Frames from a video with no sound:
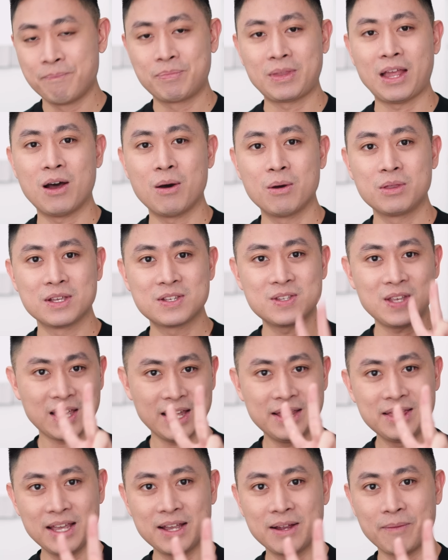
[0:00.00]
Now the
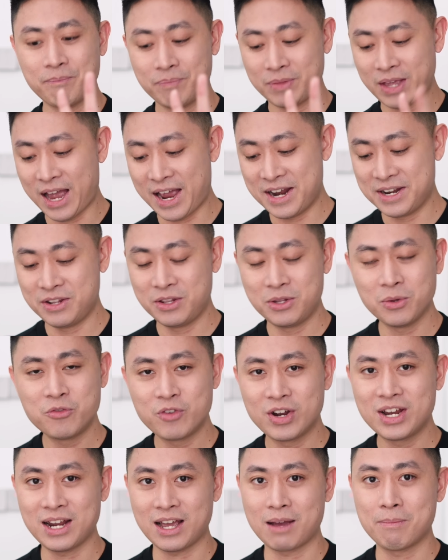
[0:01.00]
second thing that I don't
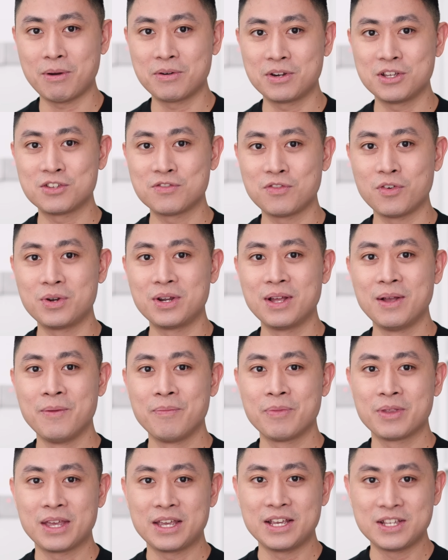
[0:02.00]
really like about this phone
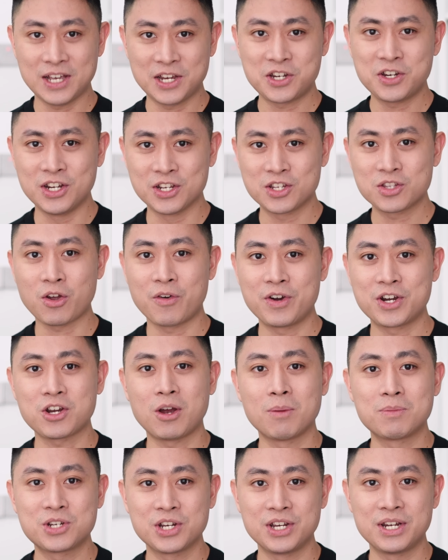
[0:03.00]
is actually the storage
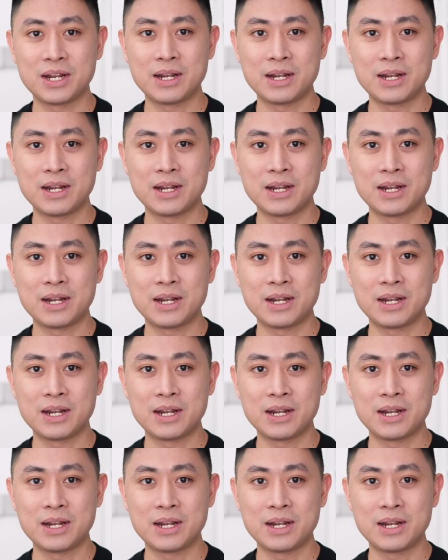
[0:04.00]
option.